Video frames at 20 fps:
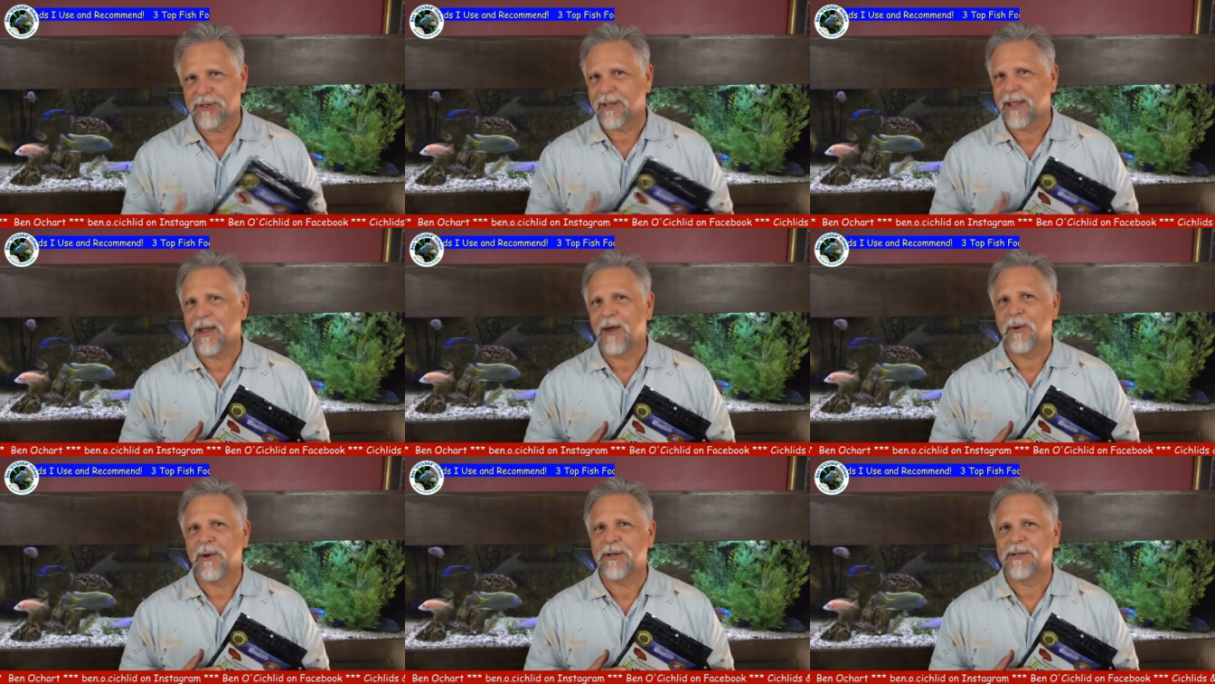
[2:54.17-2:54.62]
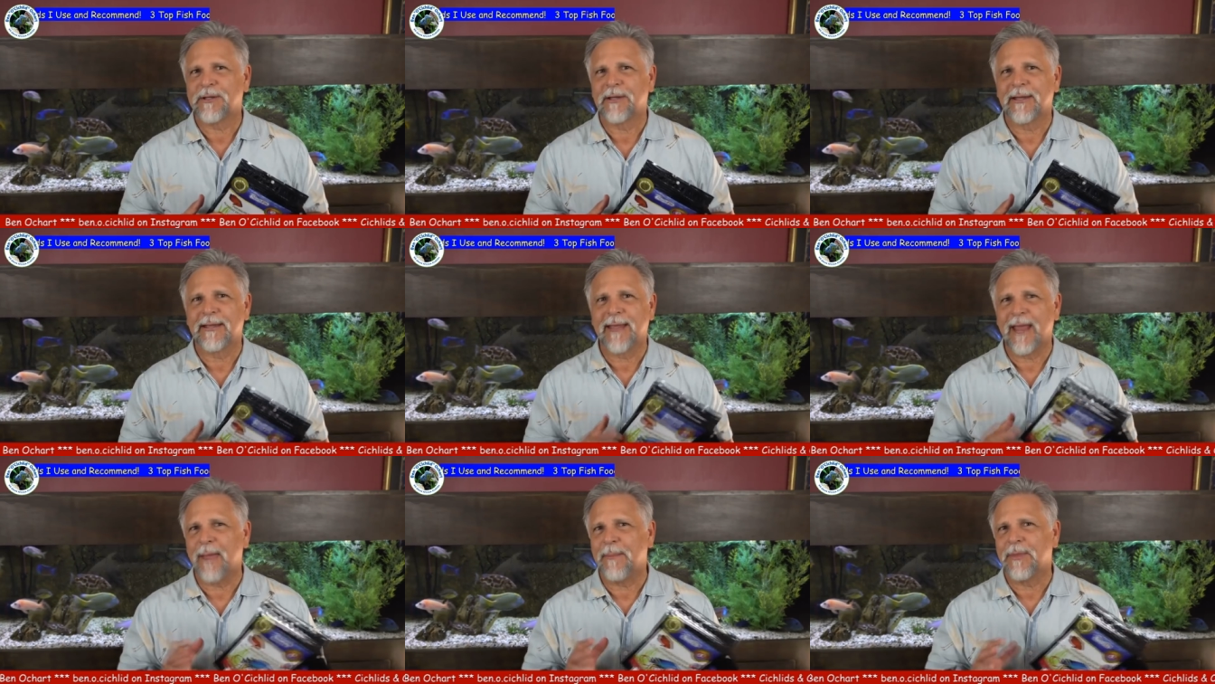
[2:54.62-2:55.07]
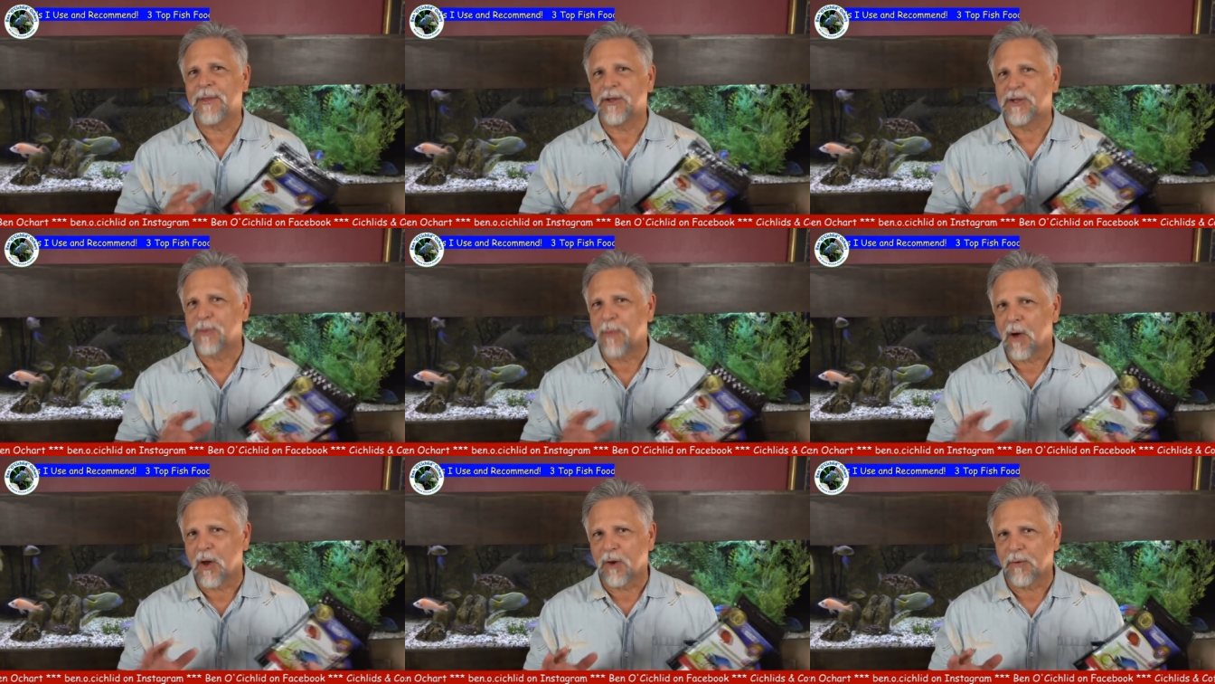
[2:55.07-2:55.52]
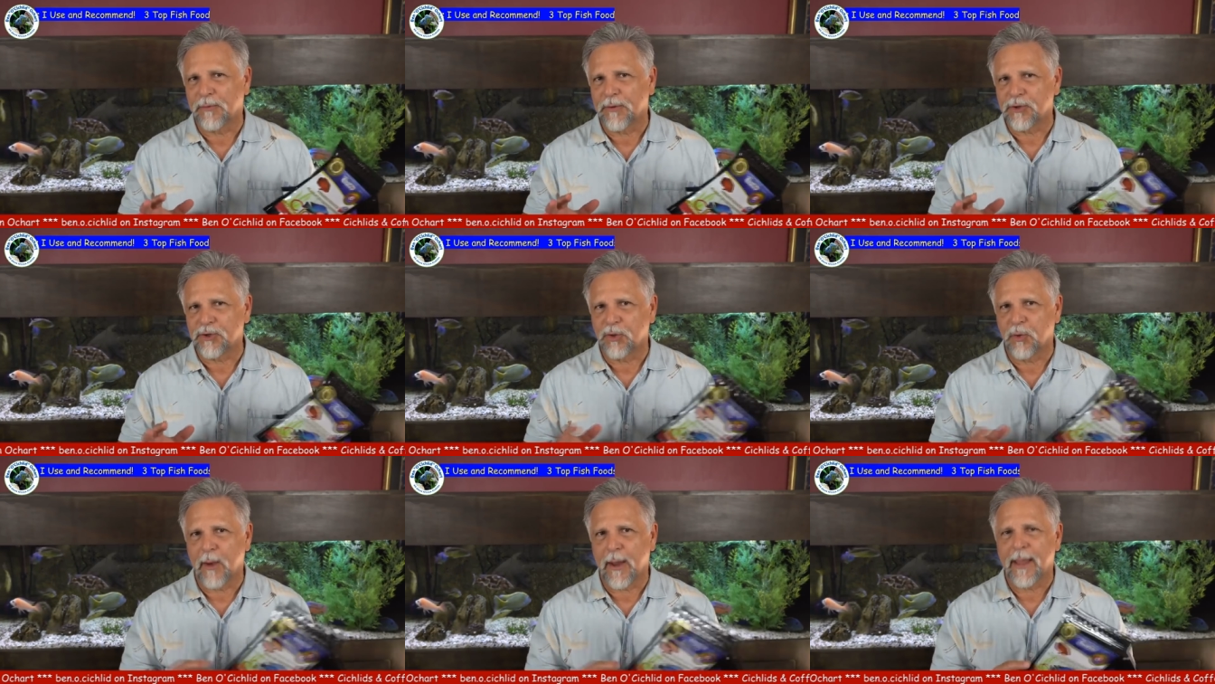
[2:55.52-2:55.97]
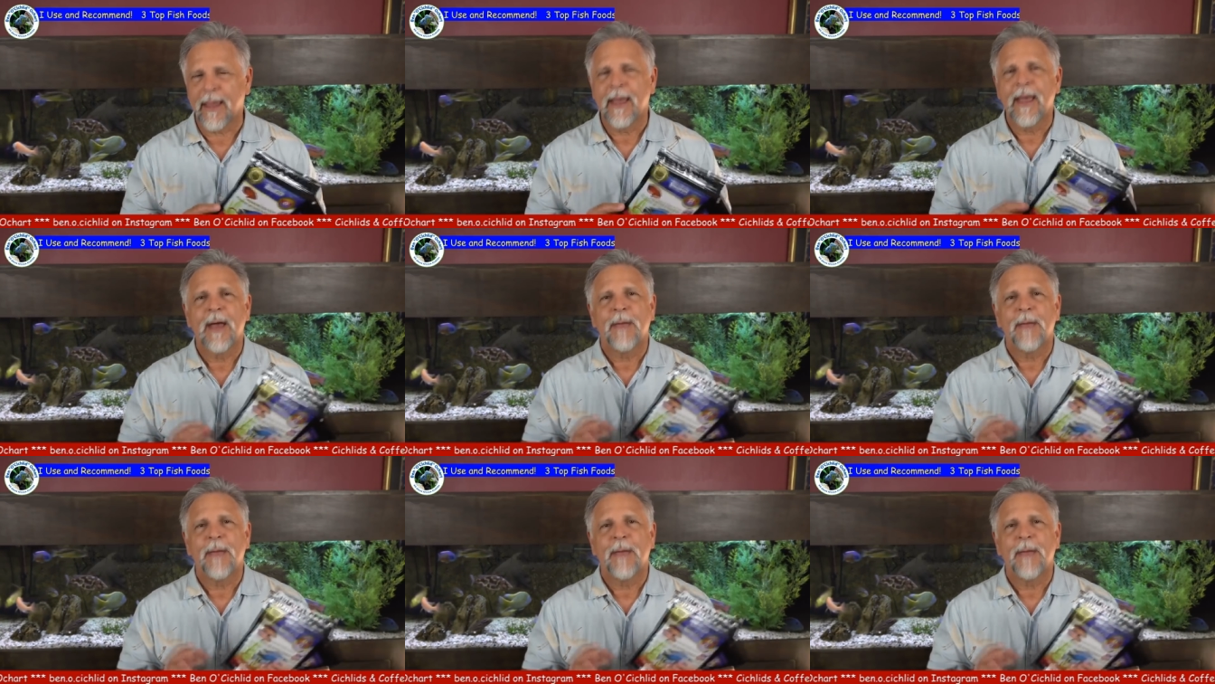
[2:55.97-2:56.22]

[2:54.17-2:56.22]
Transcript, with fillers: They always keep the smaller fish away.